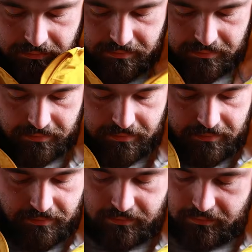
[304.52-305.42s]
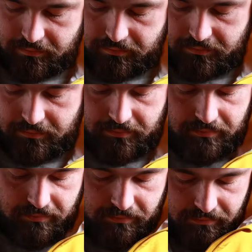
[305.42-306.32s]
And what that does is it means if
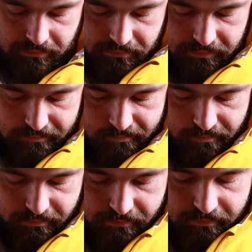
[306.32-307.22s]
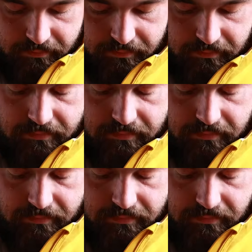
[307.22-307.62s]
you decide you want, so the